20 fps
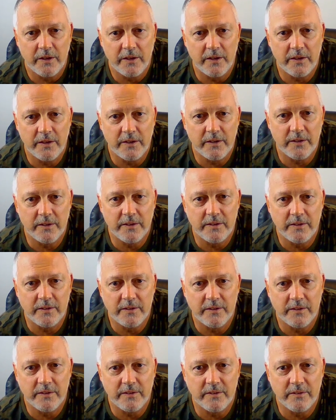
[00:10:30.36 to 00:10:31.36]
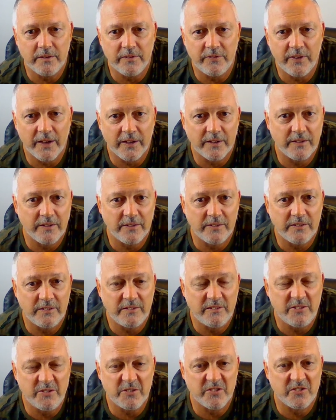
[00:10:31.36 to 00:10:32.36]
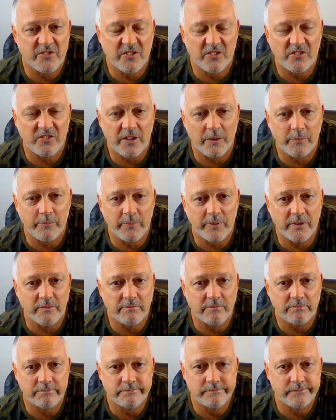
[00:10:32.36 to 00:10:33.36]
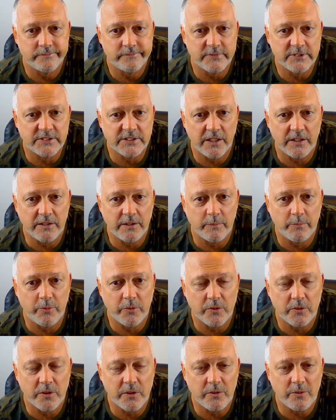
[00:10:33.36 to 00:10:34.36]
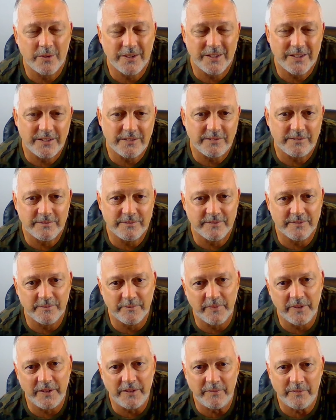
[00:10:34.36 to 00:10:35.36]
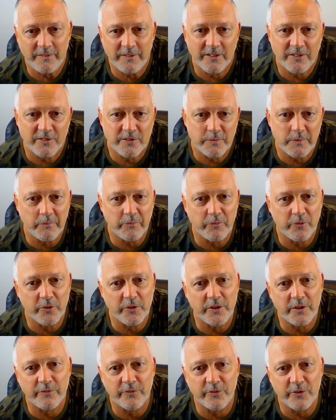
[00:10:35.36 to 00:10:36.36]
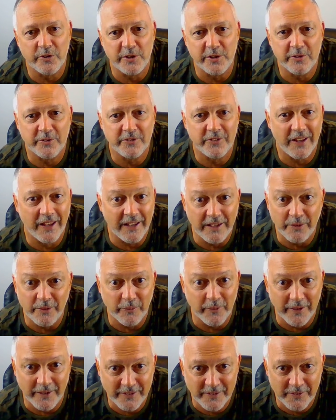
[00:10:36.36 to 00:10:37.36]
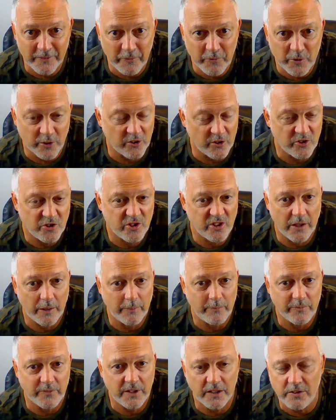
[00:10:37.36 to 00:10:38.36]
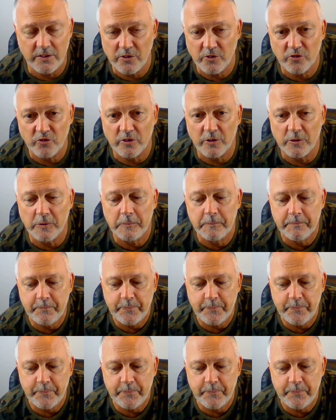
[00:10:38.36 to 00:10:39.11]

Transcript: And the fact is, the U.S. just up and decided to pull out. Well, I mean, they should have been pulling out for years anyways. Really should have happened 10 years ago.